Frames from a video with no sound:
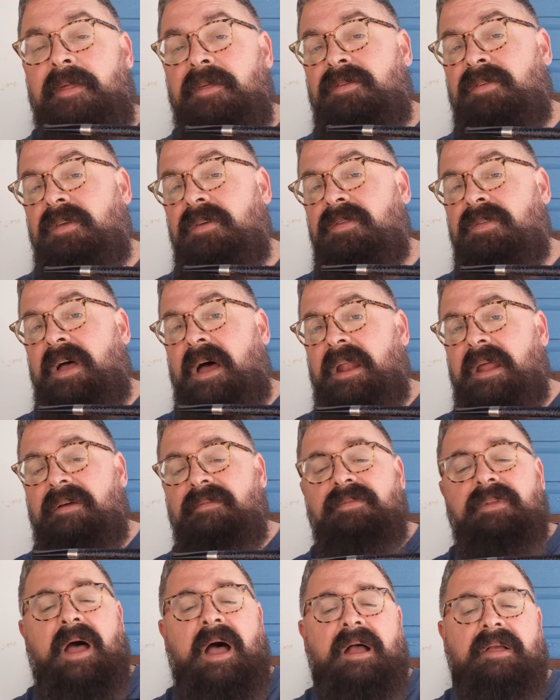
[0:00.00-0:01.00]
This does not
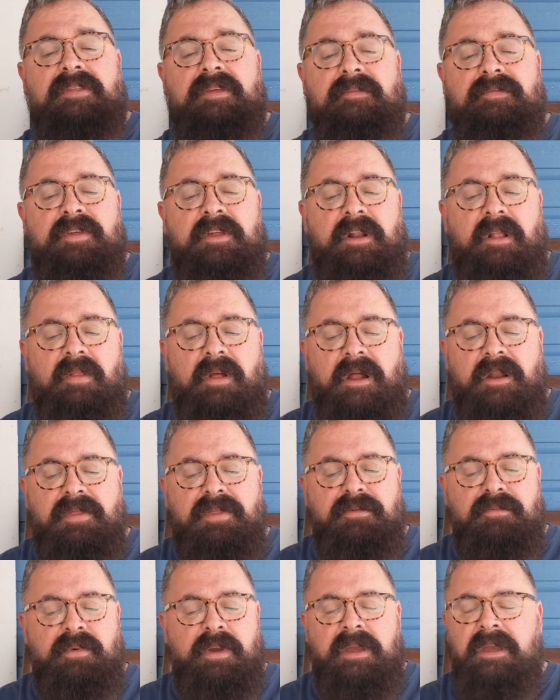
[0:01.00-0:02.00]
have dots. I've seen a lot of
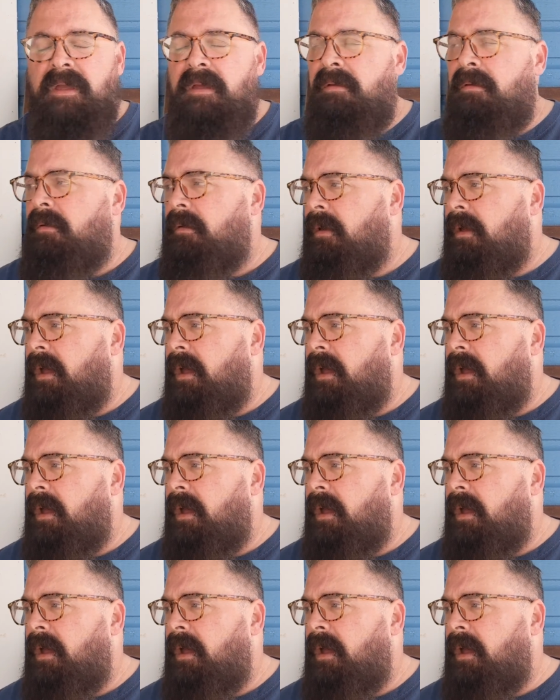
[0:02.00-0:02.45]
3, I